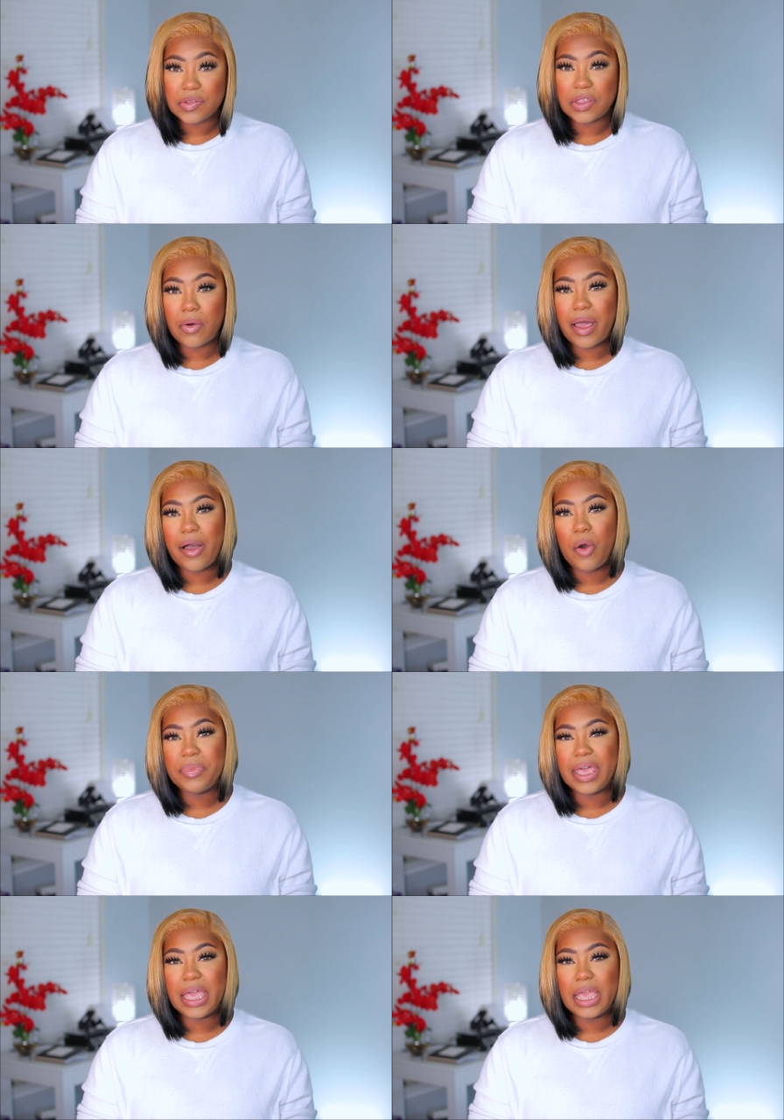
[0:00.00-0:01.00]
So I
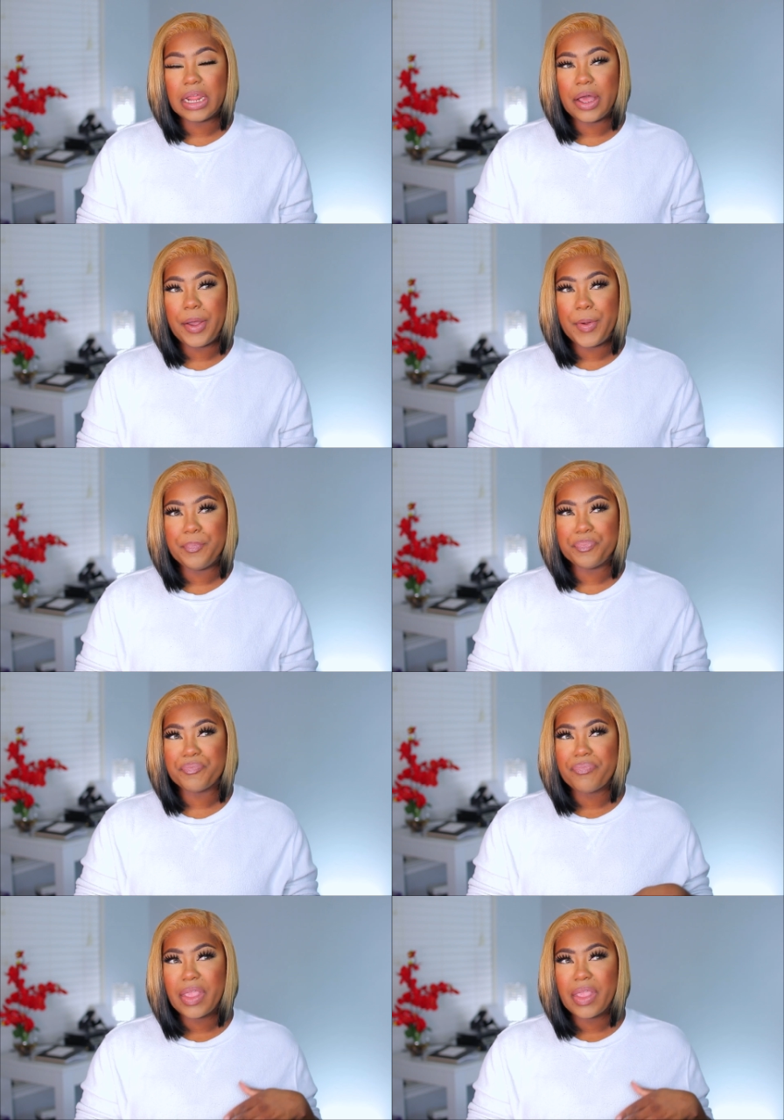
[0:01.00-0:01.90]
hope that um,